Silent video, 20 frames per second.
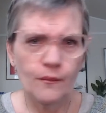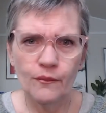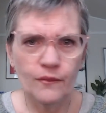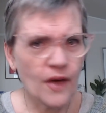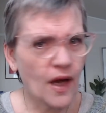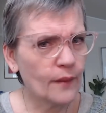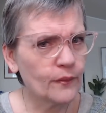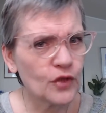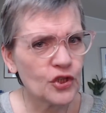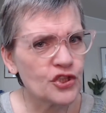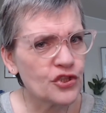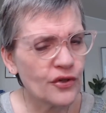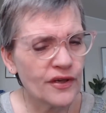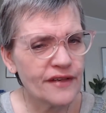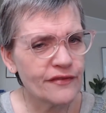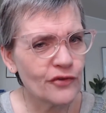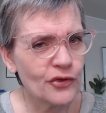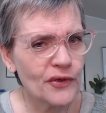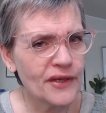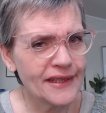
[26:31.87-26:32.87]
I'm not sure
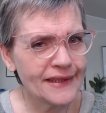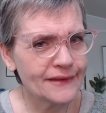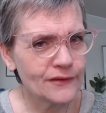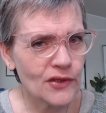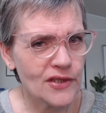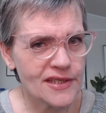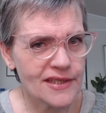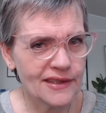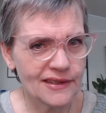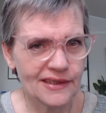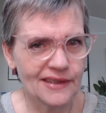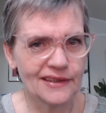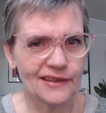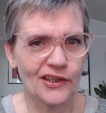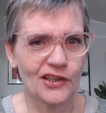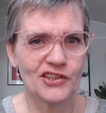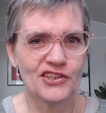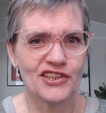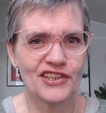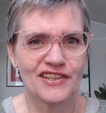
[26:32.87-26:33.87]
if you're interested in
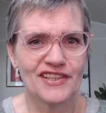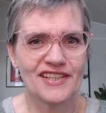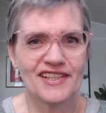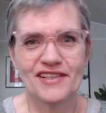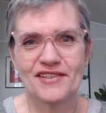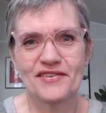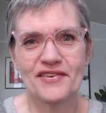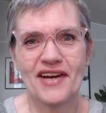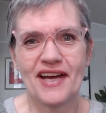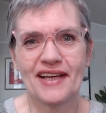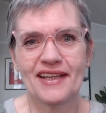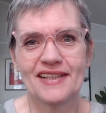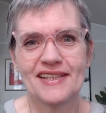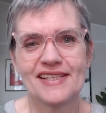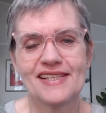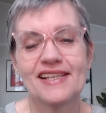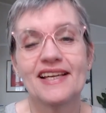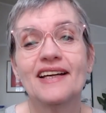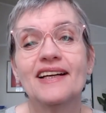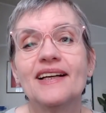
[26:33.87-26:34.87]
Dungeons &
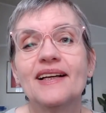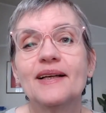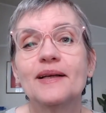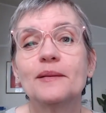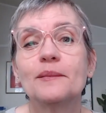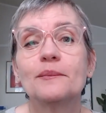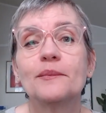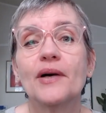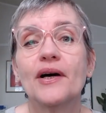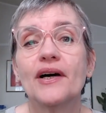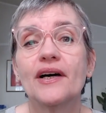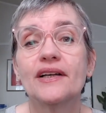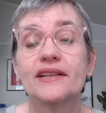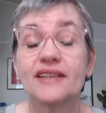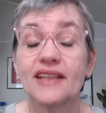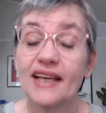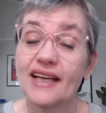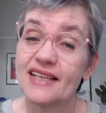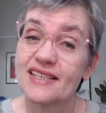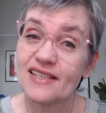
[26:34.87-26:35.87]
Dragons, but
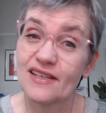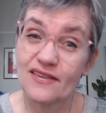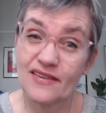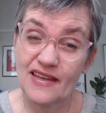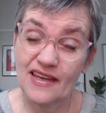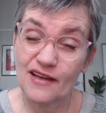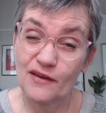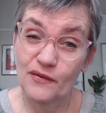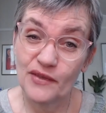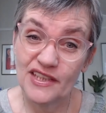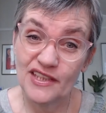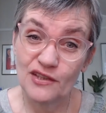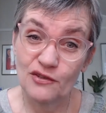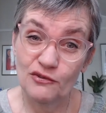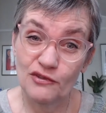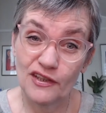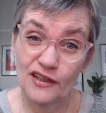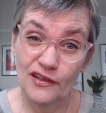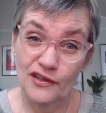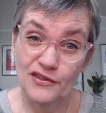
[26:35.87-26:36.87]
it's a thing we
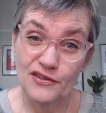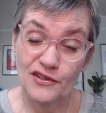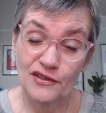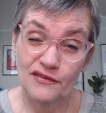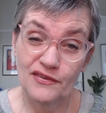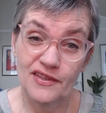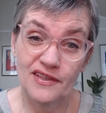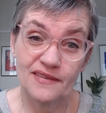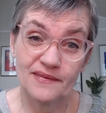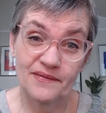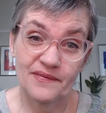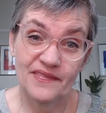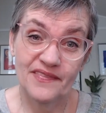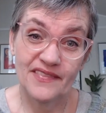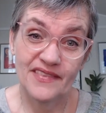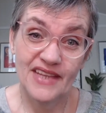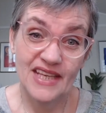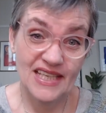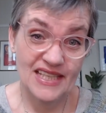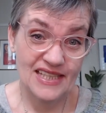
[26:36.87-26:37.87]
do a lot of
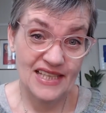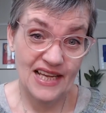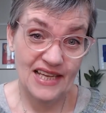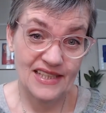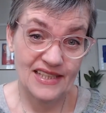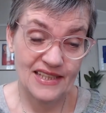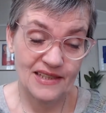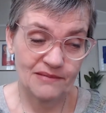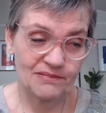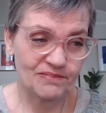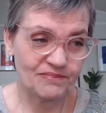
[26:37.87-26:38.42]
these days.